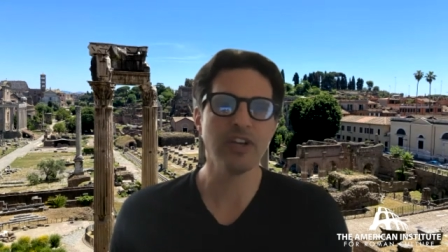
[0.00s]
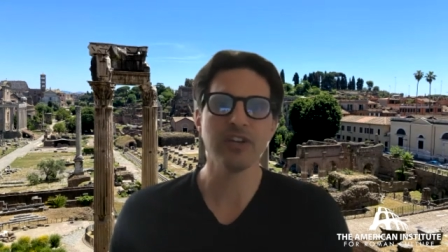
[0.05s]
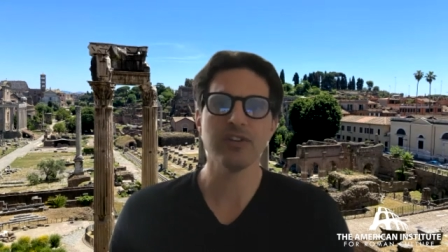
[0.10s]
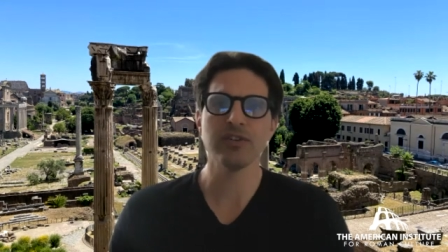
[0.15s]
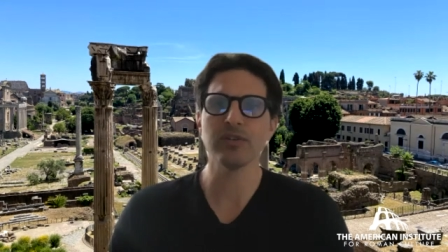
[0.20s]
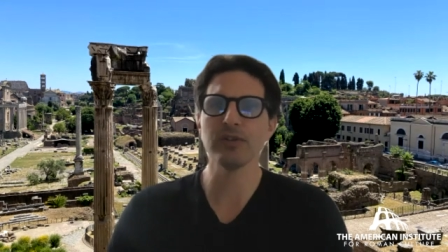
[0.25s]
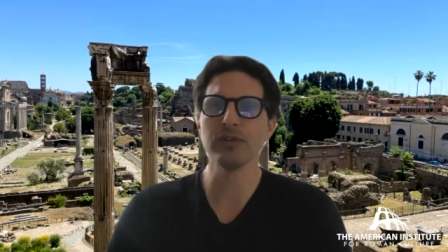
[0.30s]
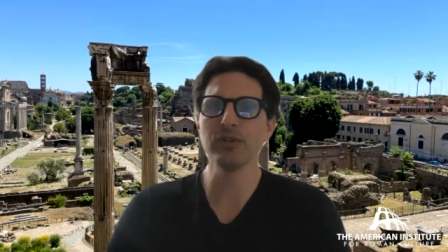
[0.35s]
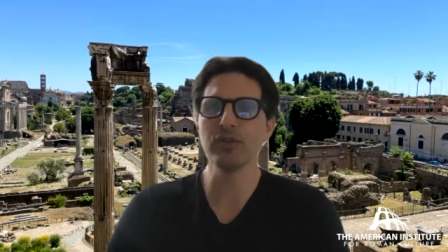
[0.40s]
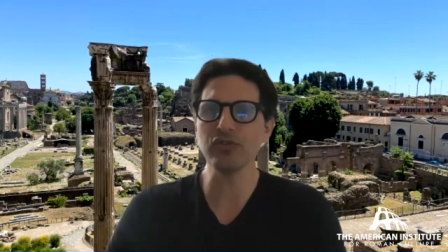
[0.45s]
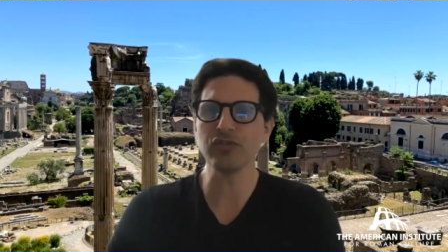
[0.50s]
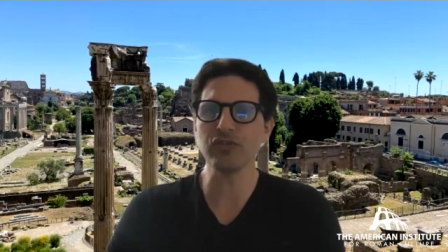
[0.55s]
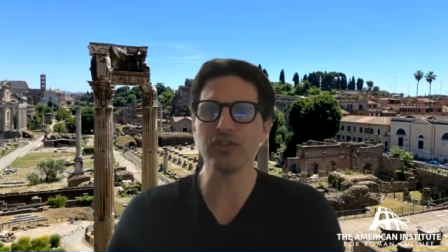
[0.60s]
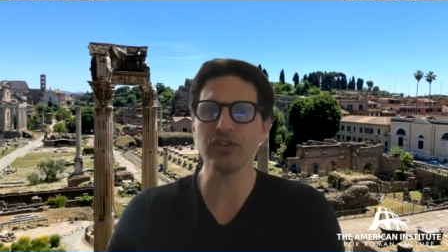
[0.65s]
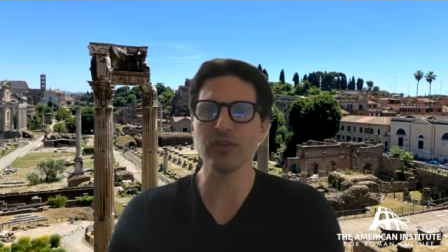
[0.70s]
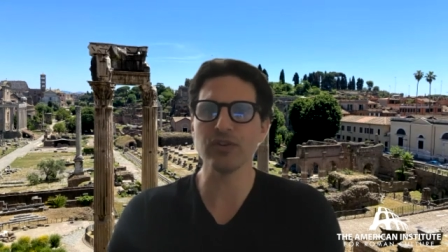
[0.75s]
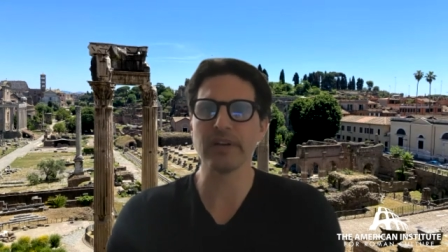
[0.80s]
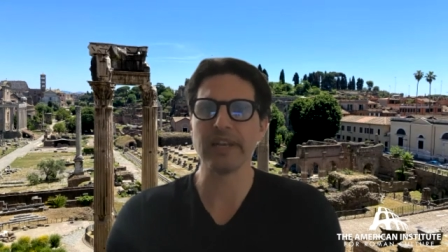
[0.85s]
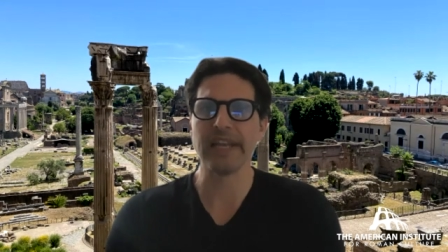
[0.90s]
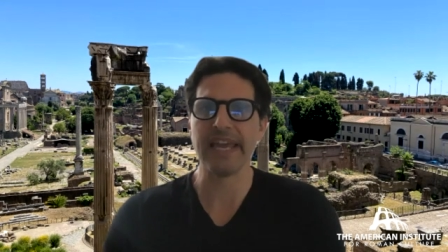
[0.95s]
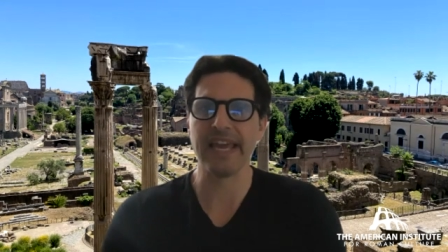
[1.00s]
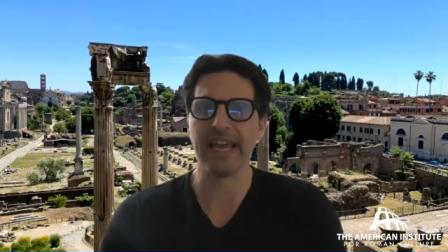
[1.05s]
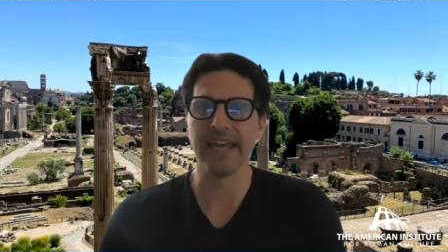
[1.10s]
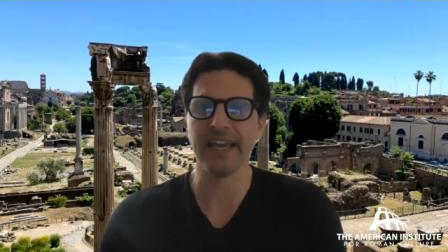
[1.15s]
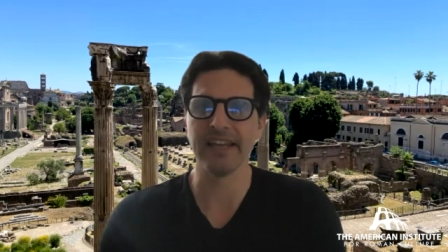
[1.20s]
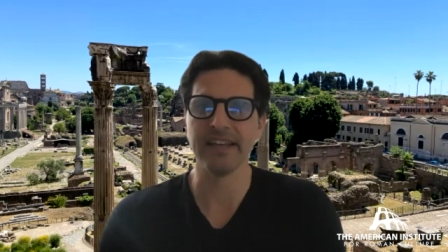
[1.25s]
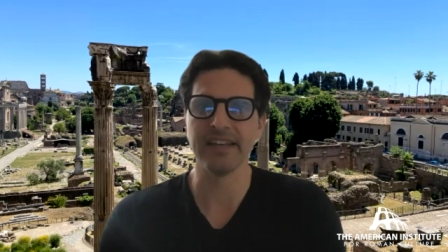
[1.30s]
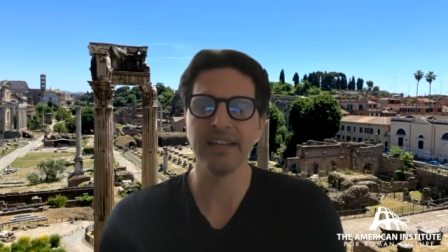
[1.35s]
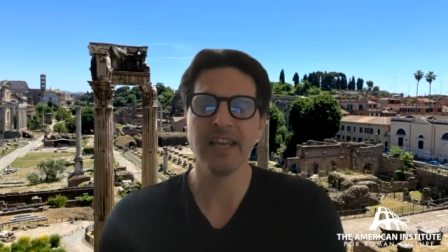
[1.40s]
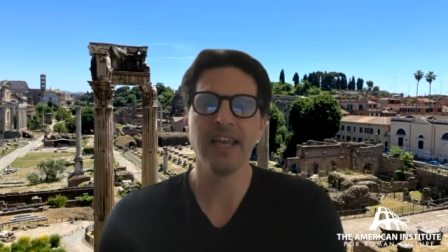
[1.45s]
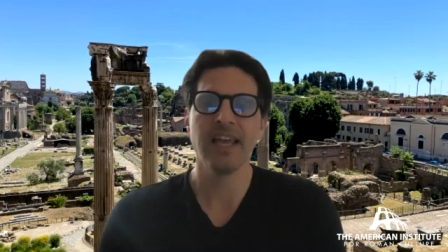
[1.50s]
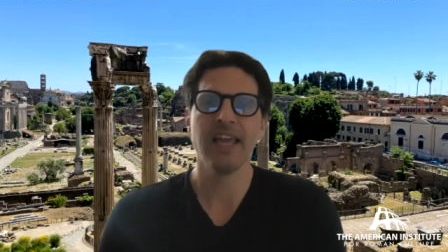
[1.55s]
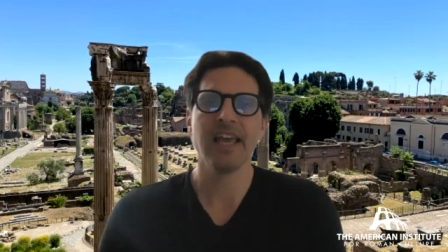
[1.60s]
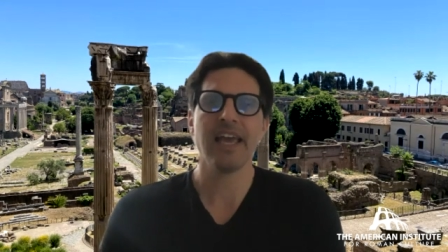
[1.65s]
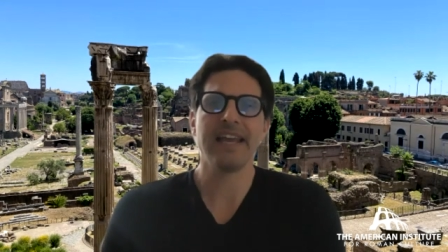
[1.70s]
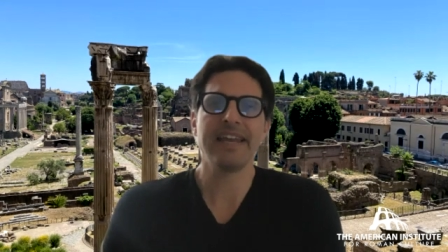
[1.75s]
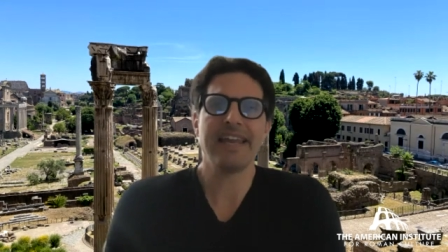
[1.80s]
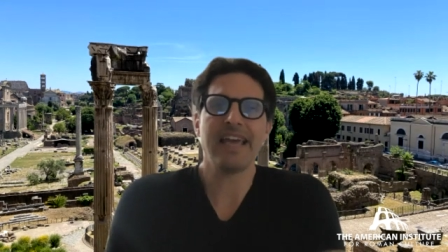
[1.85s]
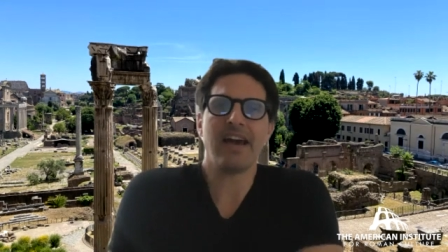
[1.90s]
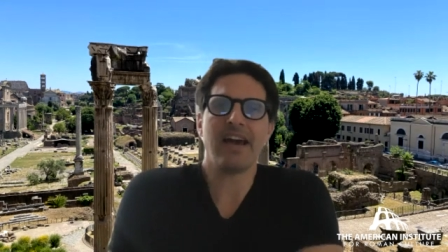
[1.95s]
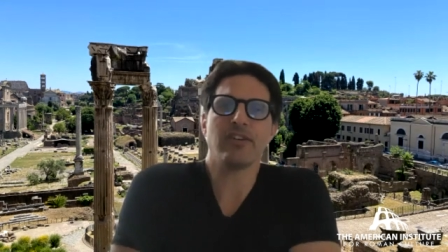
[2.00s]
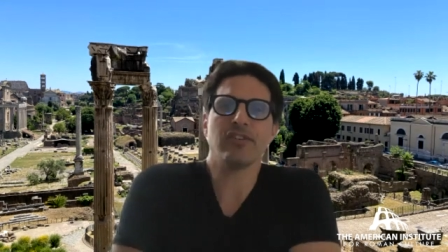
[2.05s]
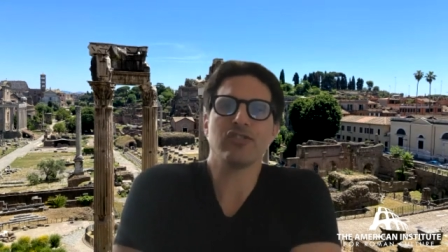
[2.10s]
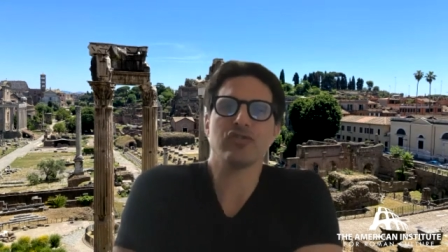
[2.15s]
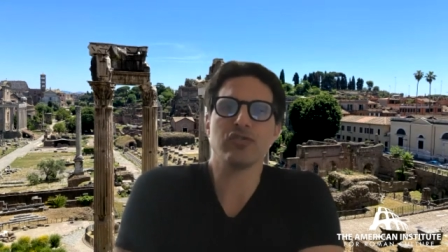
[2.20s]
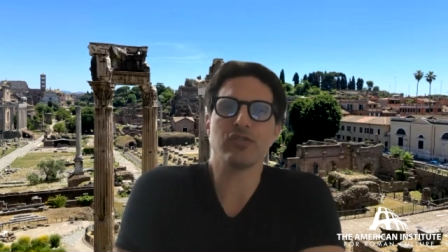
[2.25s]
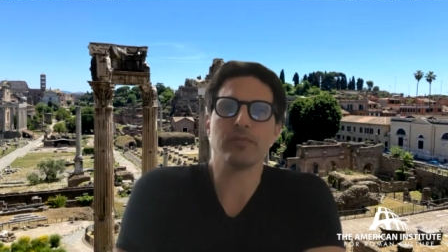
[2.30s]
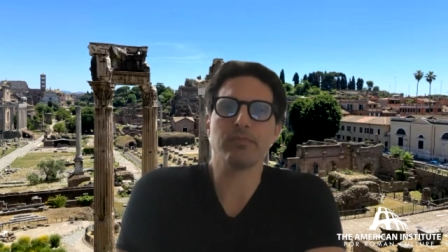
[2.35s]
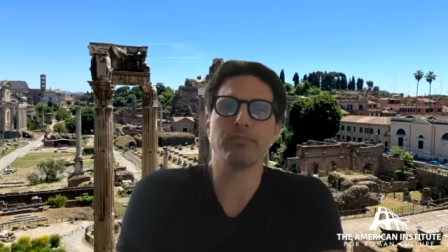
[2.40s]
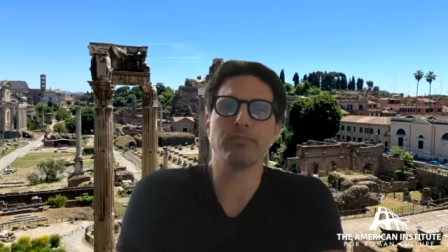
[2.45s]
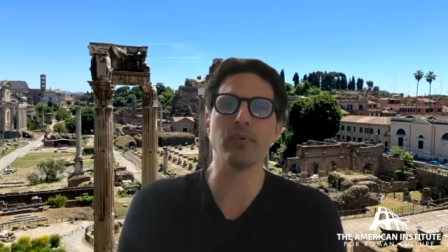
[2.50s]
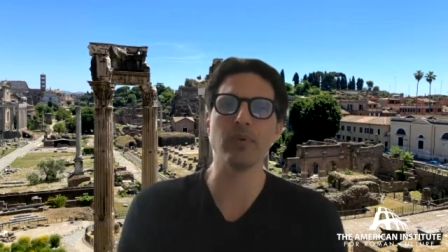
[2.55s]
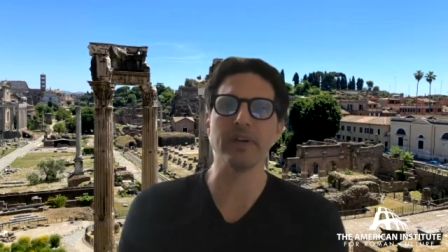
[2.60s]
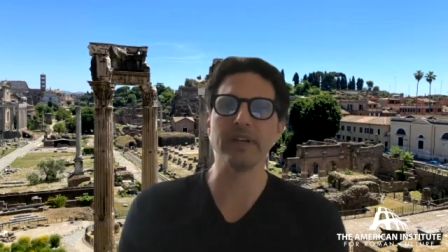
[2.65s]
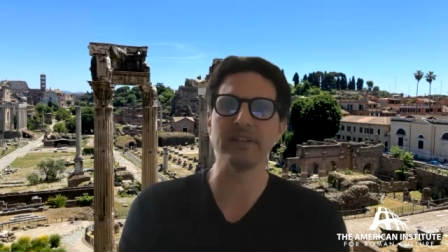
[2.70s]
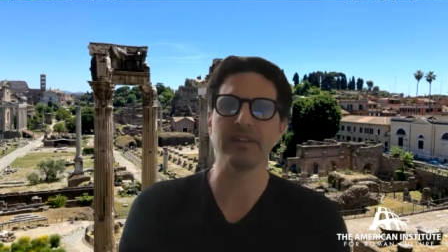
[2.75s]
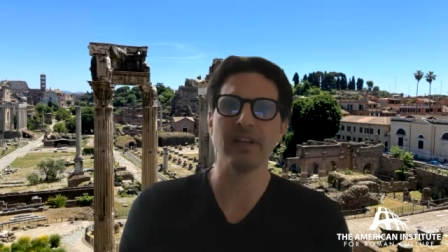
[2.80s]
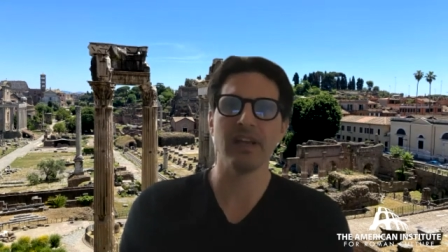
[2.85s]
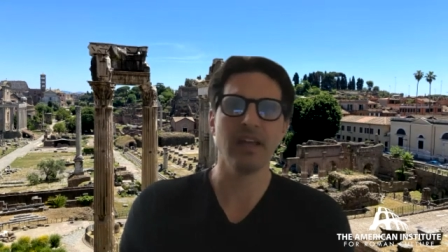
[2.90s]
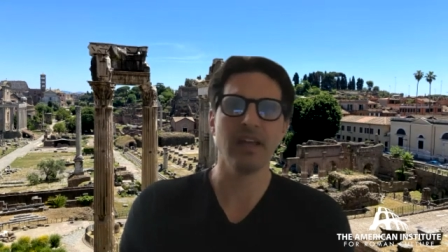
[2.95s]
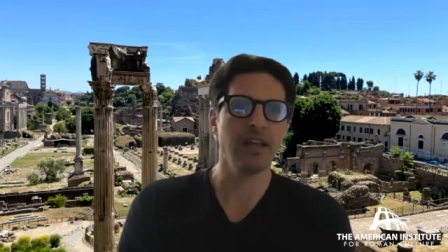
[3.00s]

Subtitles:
you're losing your land. And now at a certain point,